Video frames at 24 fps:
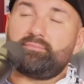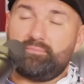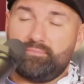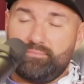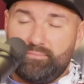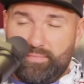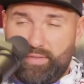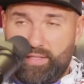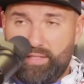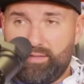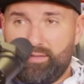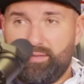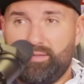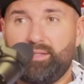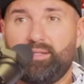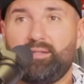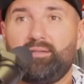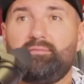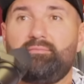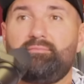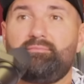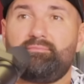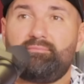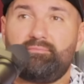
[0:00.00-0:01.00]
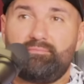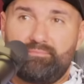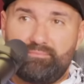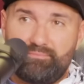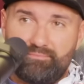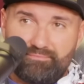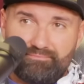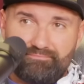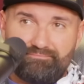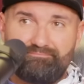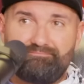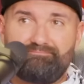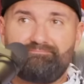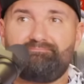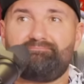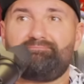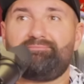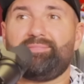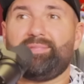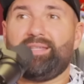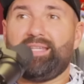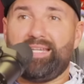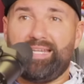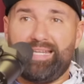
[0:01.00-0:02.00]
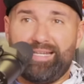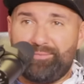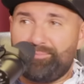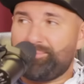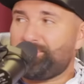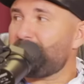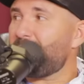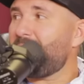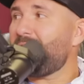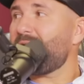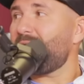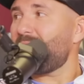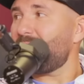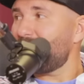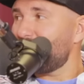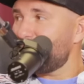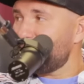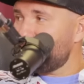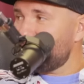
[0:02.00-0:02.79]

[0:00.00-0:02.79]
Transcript: Means that they get him some help.